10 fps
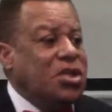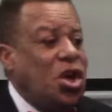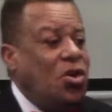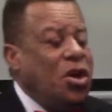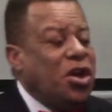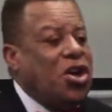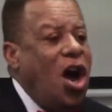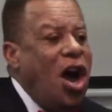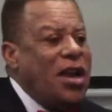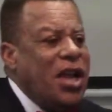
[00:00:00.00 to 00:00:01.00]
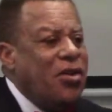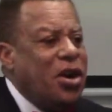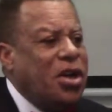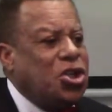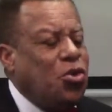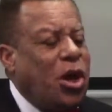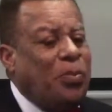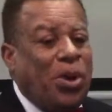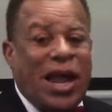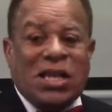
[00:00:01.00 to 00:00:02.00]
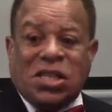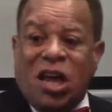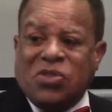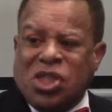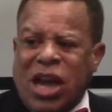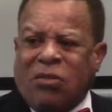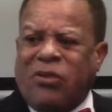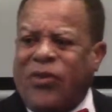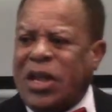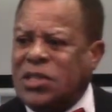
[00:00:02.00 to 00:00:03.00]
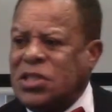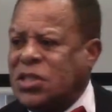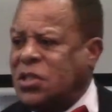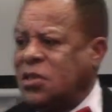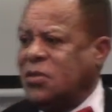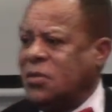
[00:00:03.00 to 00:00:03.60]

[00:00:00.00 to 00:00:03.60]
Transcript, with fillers: So God entered into a place of sacrifice.